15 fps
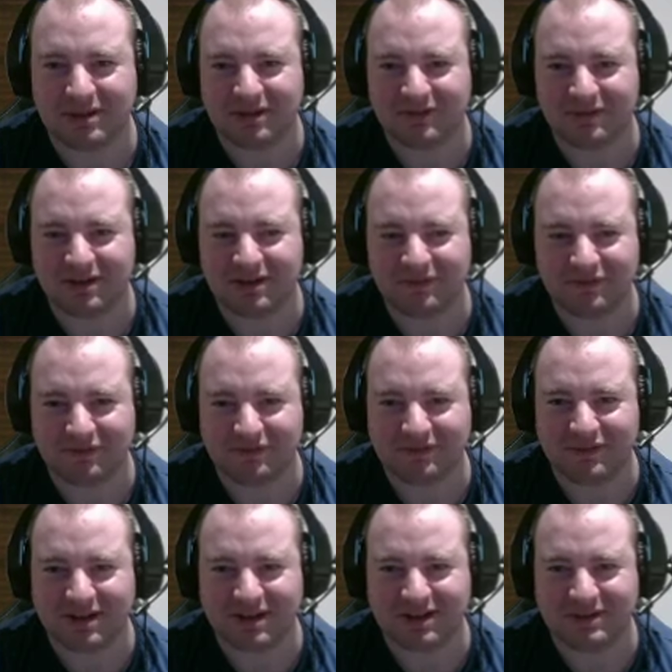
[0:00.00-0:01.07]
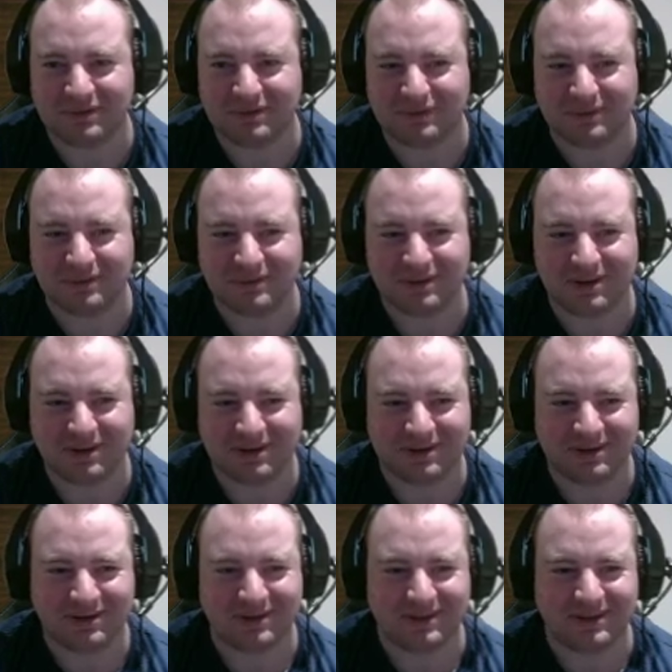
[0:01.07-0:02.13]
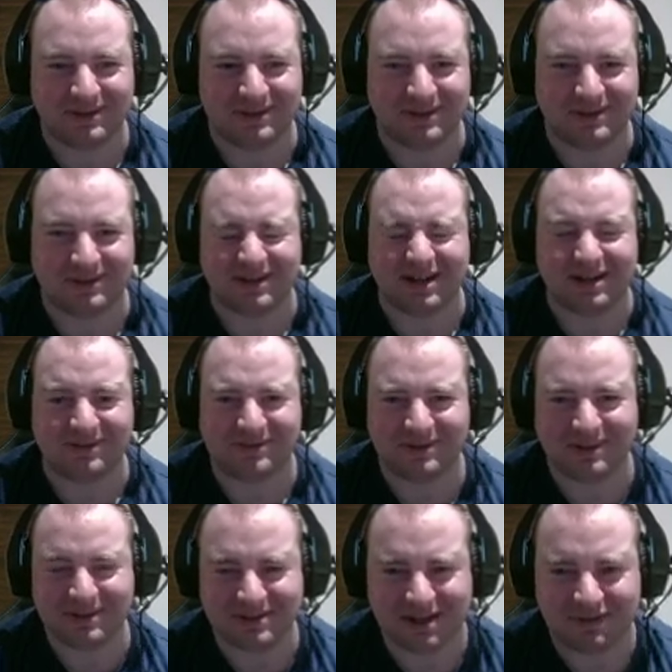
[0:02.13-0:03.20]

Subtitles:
thank you for your kind words.